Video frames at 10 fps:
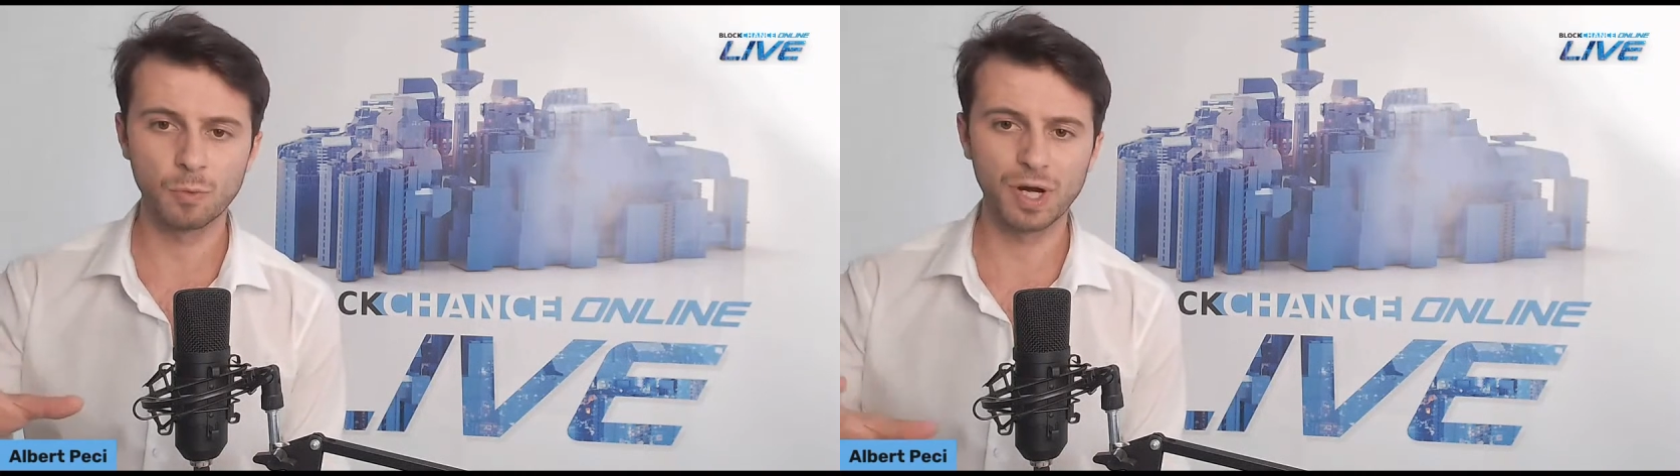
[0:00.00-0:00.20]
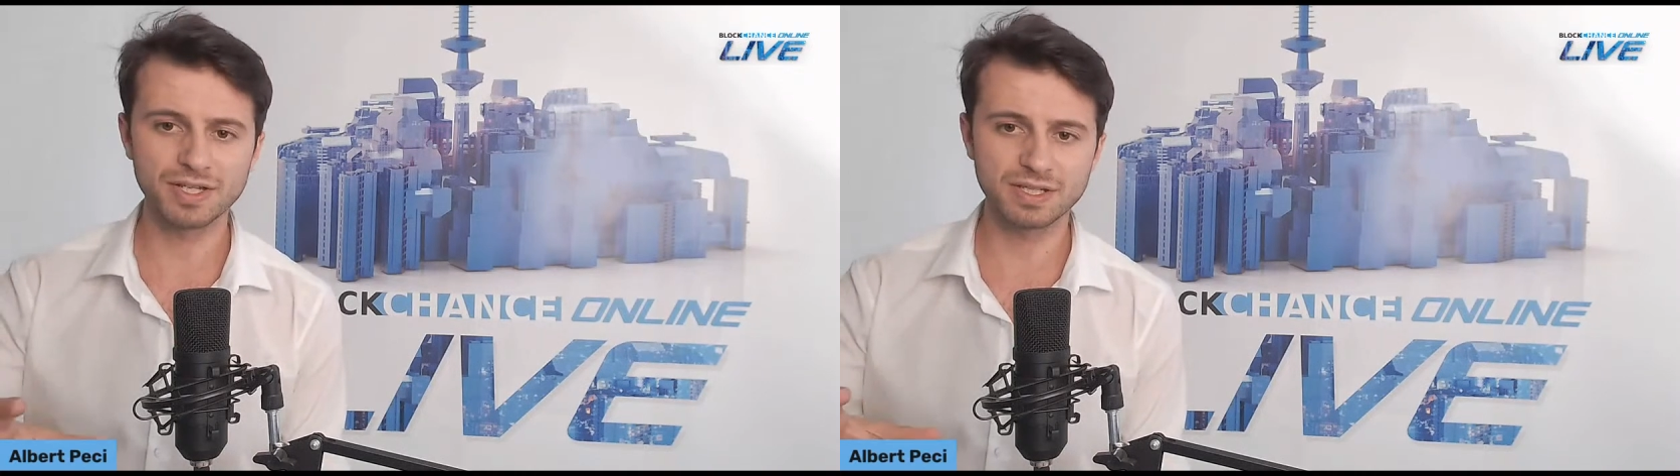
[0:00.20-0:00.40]

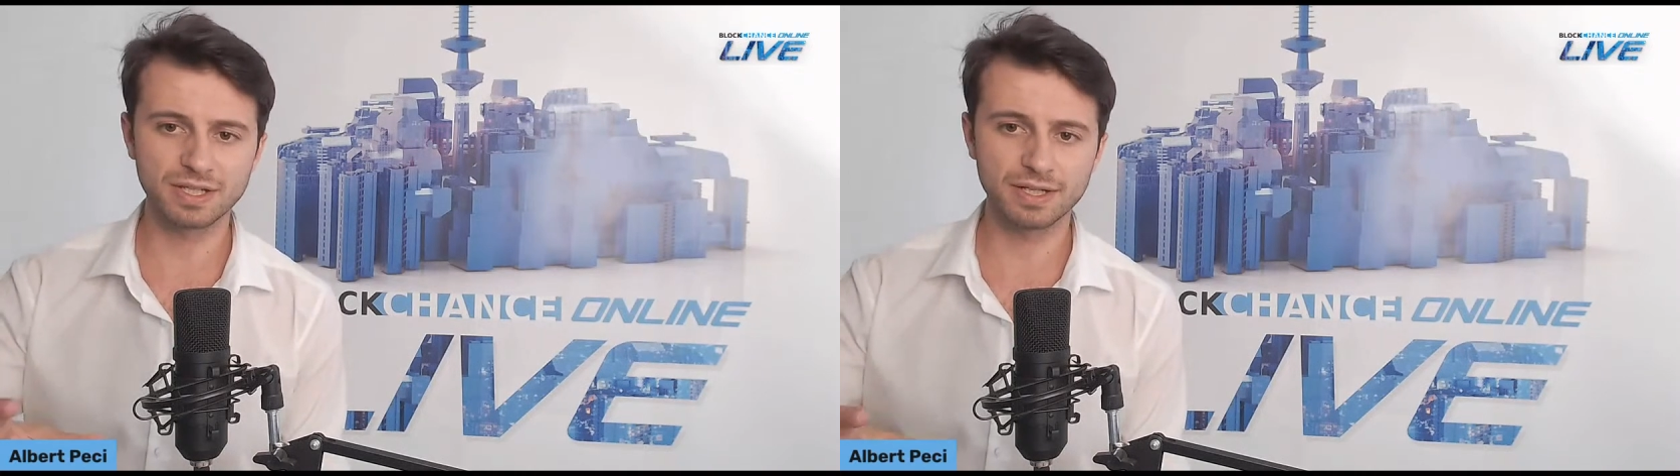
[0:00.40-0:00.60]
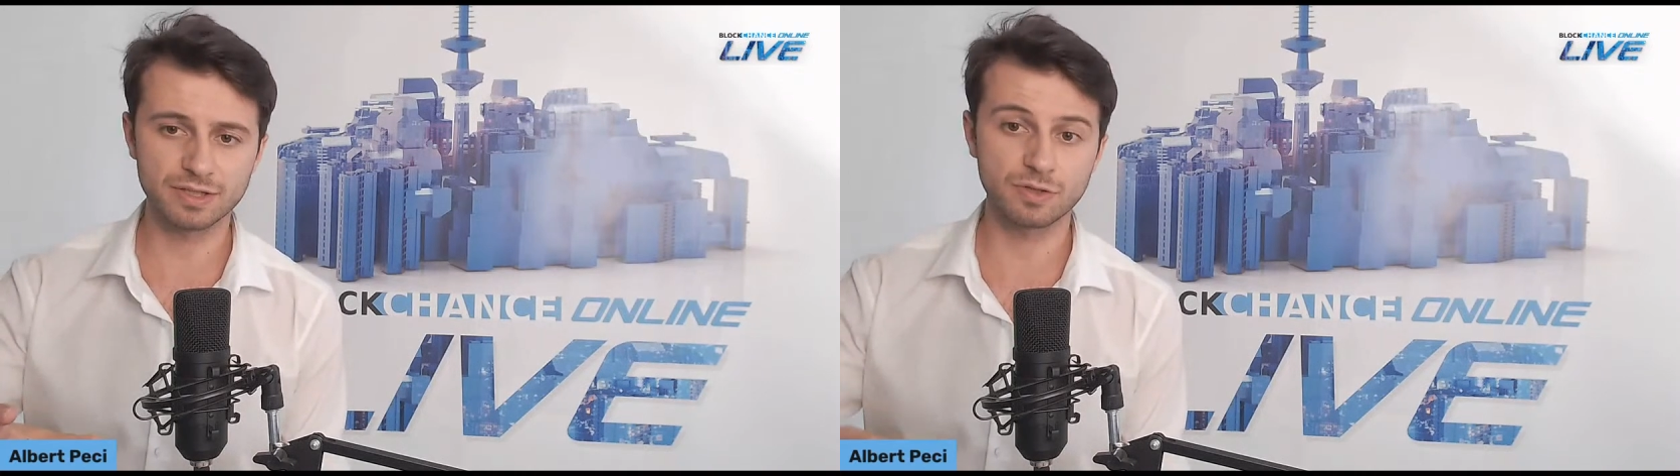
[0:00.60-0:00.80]
wasting